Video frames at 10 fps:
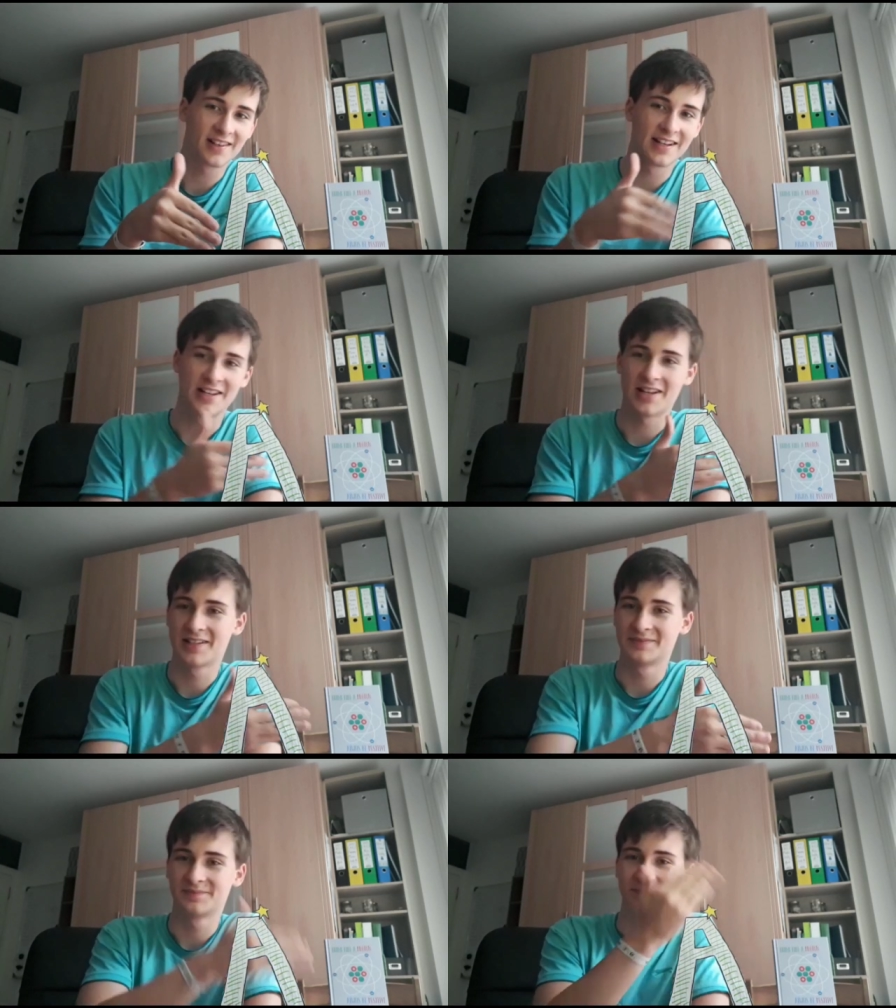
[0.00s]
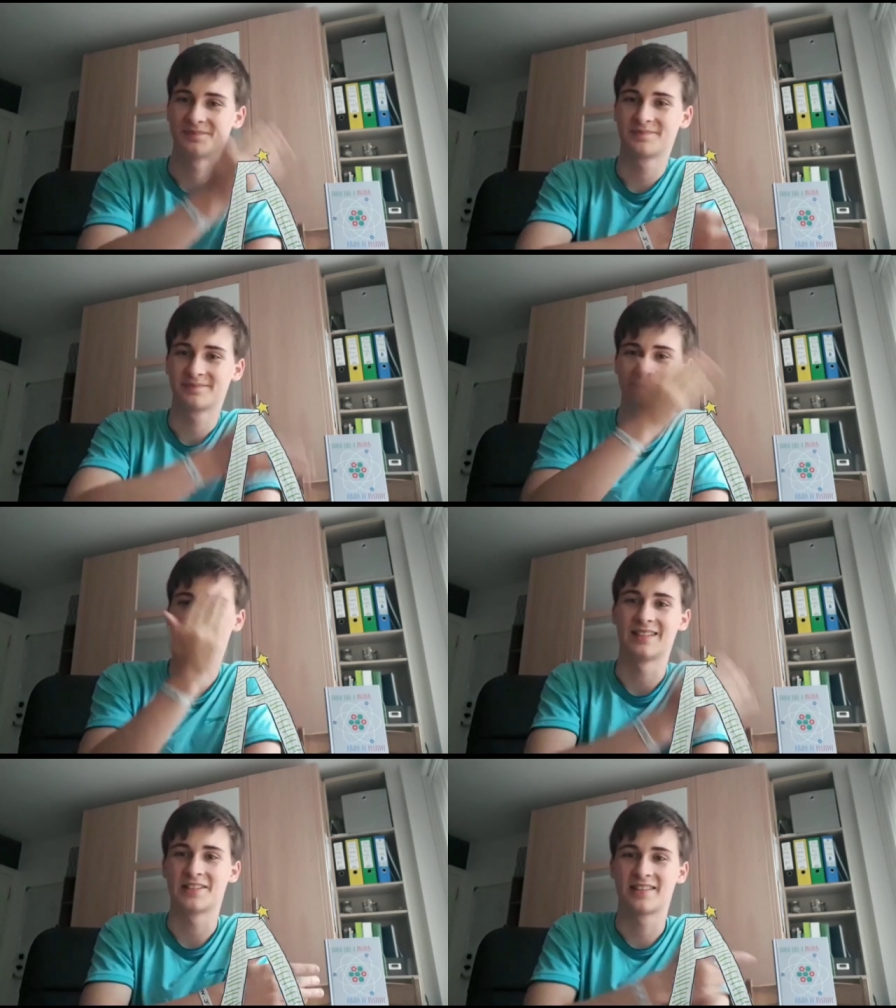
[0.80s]

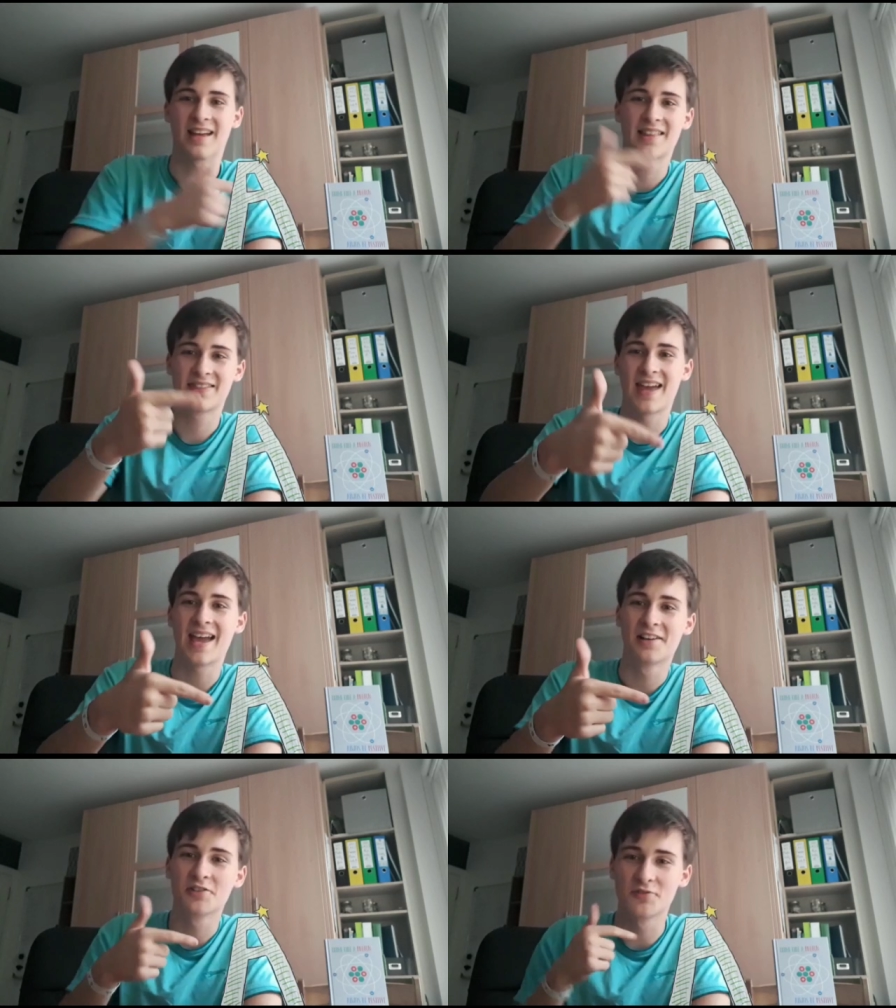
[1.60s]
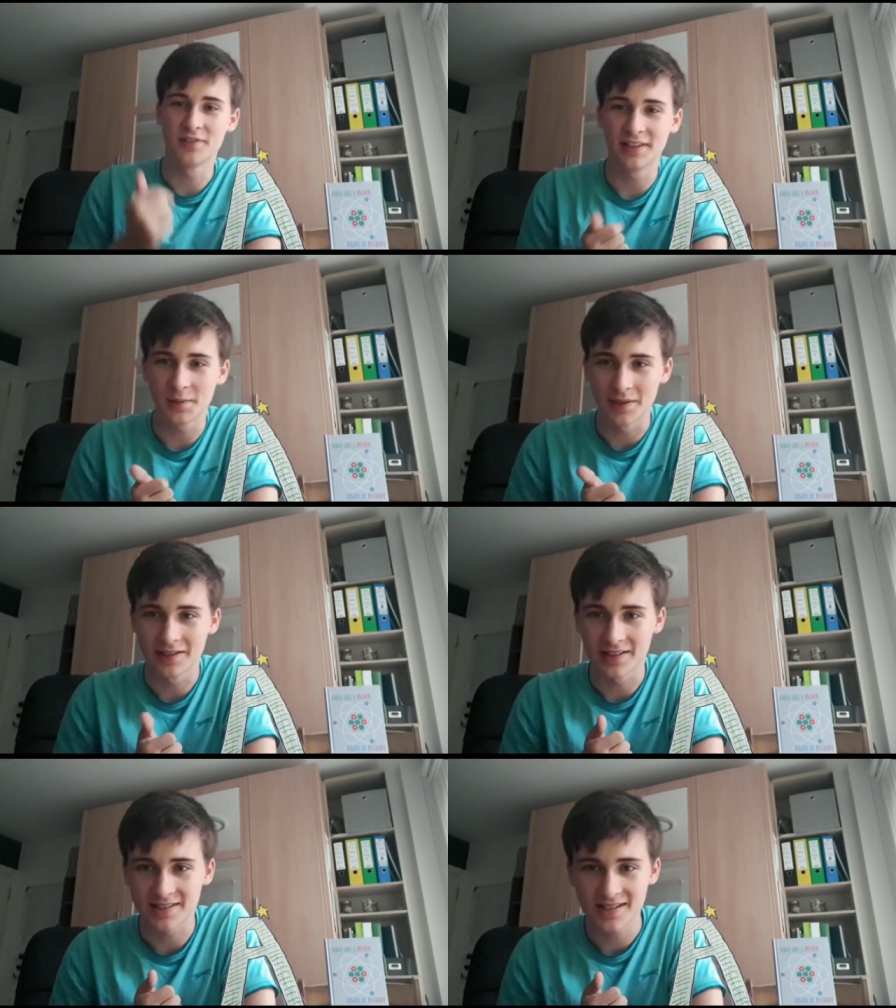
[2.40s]
The A looks really
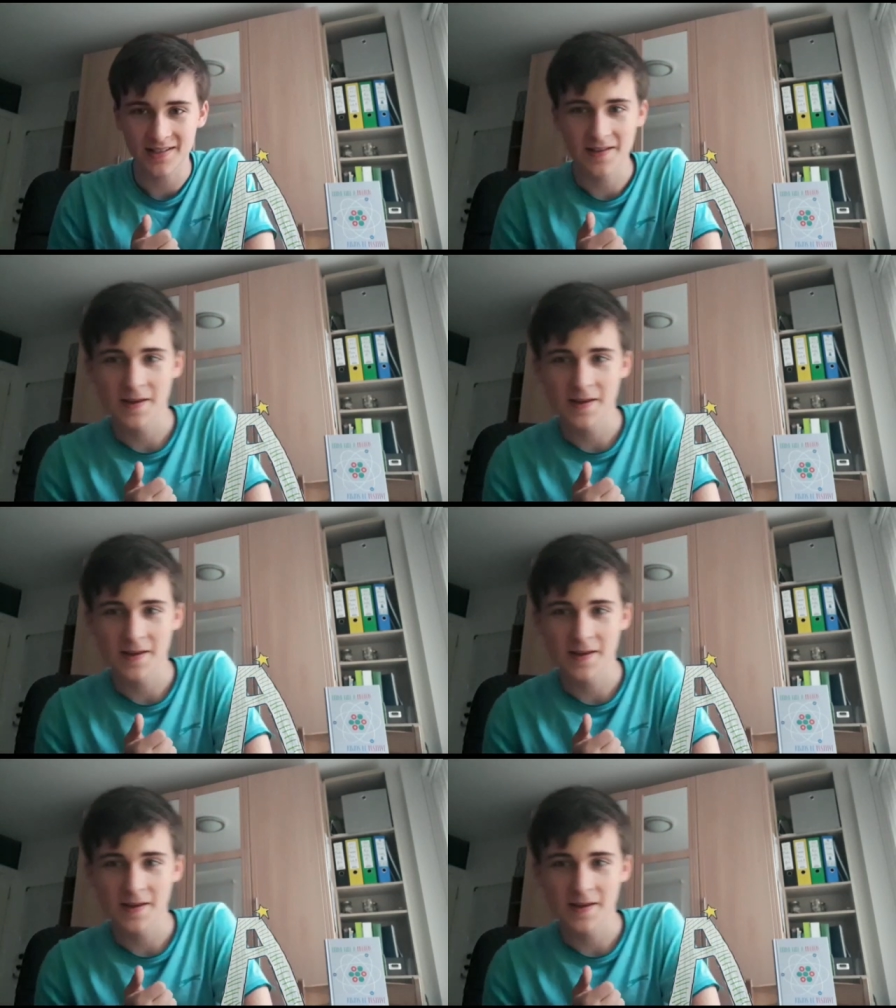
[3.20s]
weird, doesn't it?